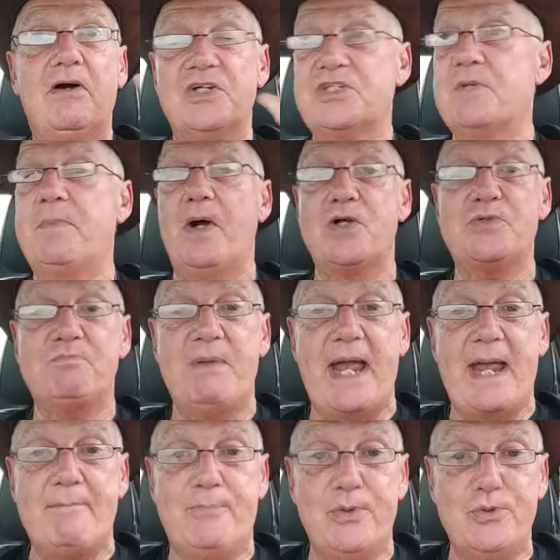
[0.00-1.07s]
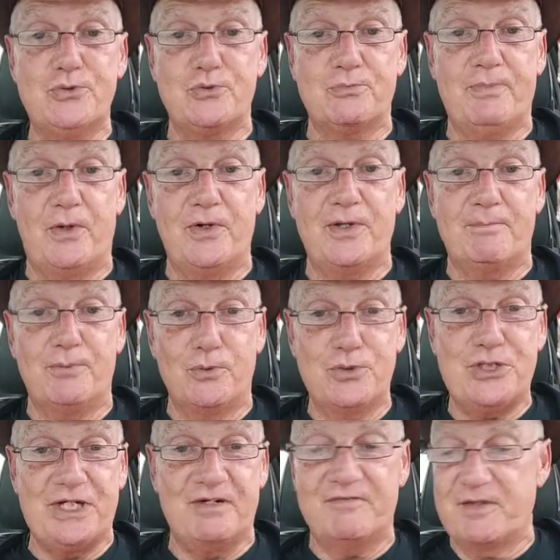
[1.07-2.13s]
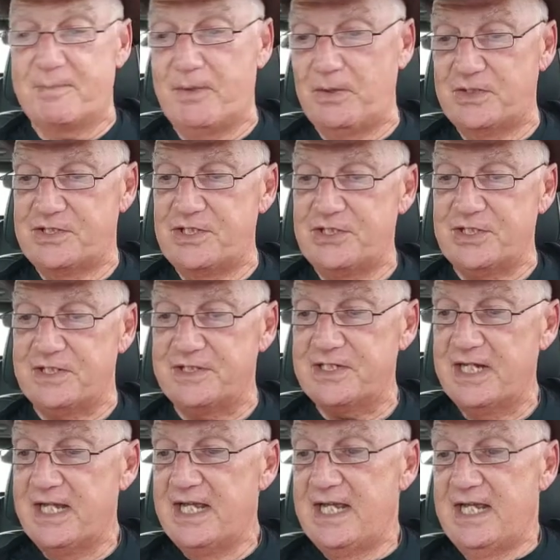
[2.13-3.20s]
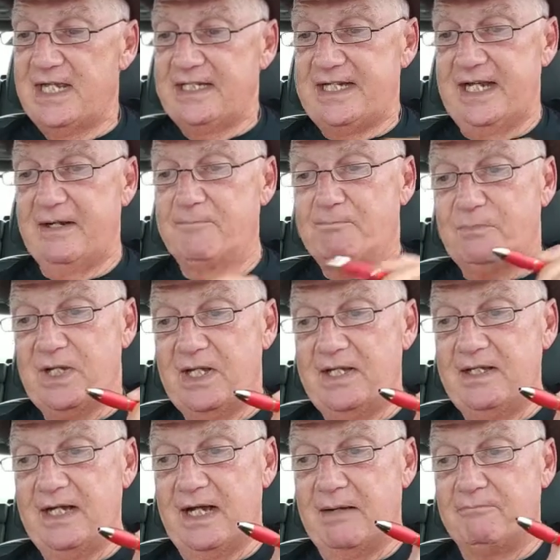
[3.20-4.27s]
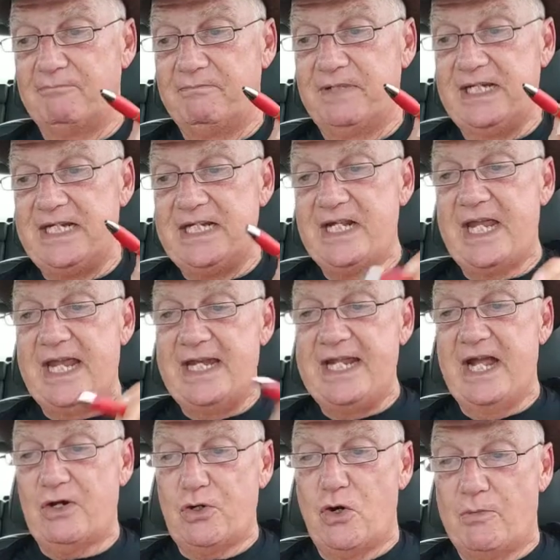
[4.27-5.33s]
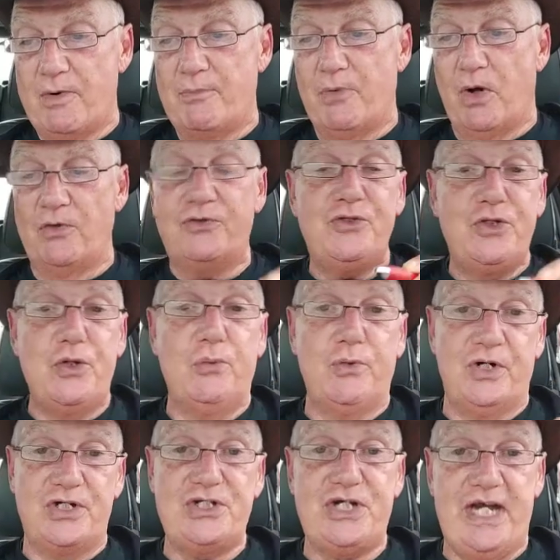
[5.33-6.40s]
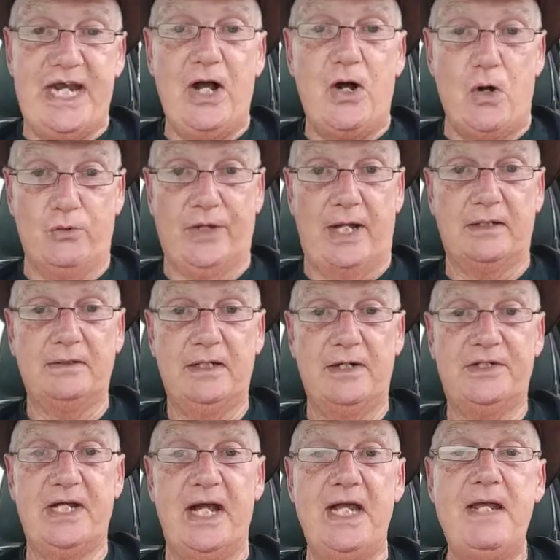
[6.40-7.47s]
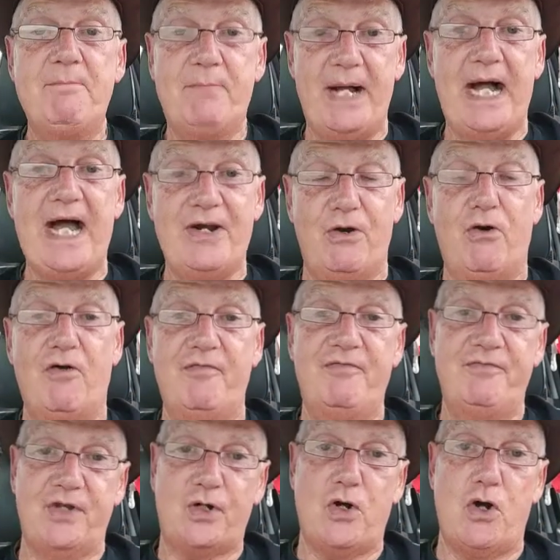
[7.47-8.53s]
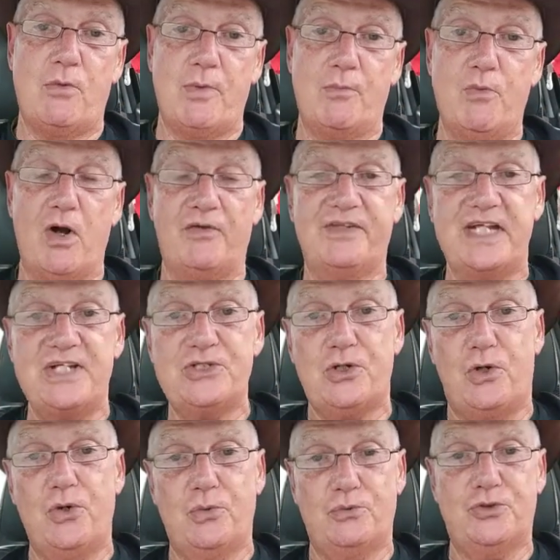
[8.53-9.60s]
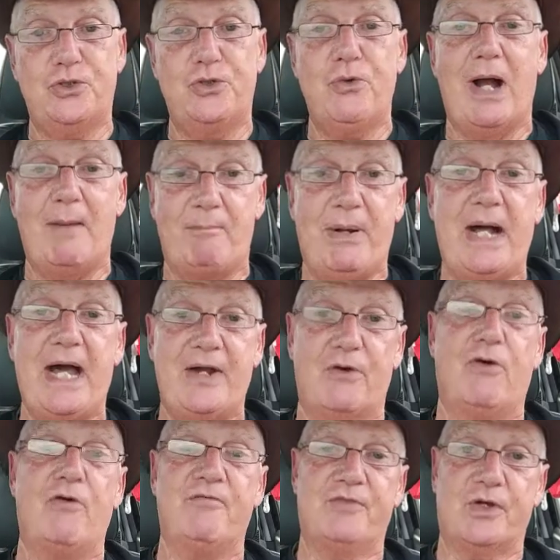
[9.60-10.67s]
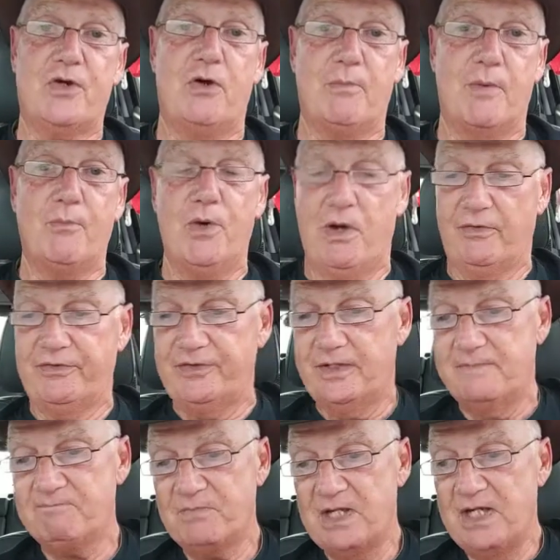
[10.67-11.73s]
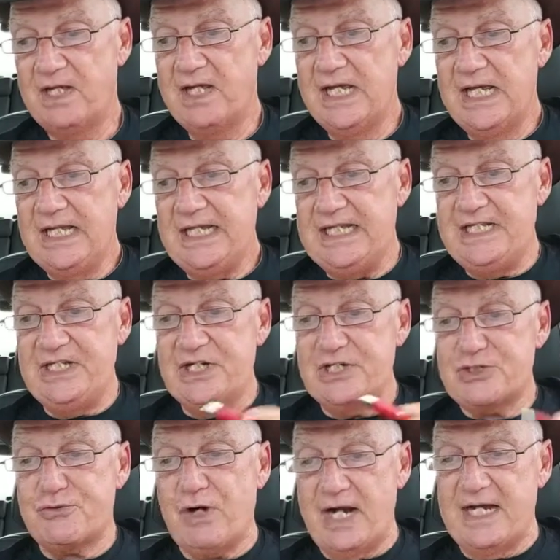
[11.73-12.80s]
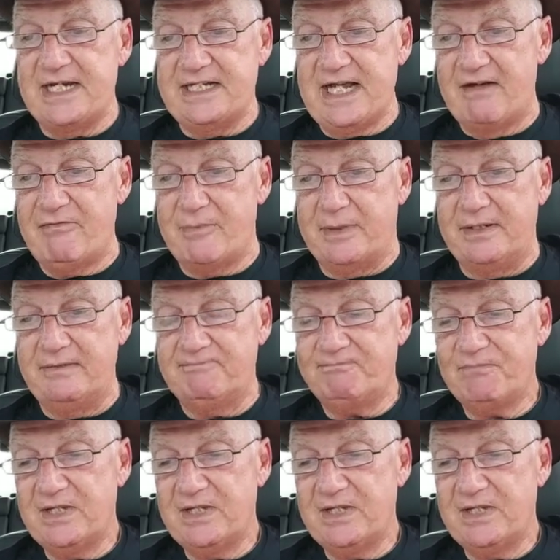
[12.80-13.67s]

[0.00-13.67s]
suppose, bamboozled by the bullshit of the politicians. Now, in our Commonwealth, you were a shareholder, okay, part of the Commonwealth, entitled to a part of the Commonwealth. In the Australian government,